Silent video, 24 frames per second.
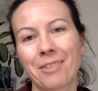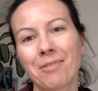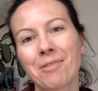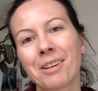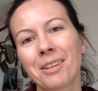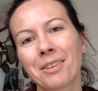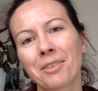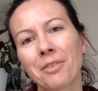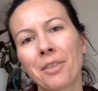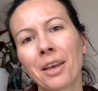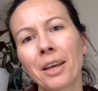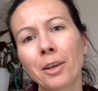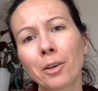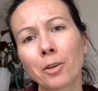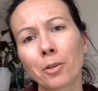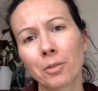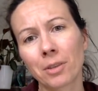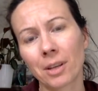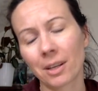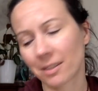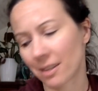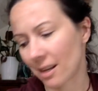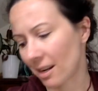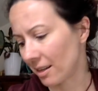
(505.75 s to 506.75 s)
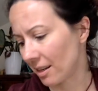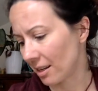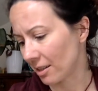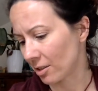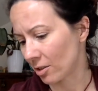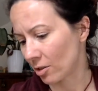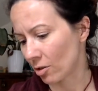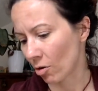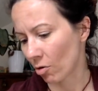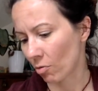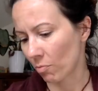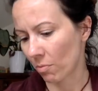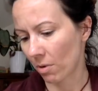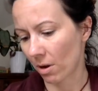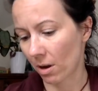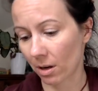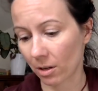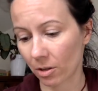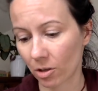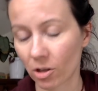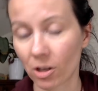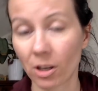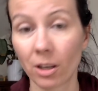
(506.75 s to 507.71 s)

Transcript: Well, thank you, Natalia, so much.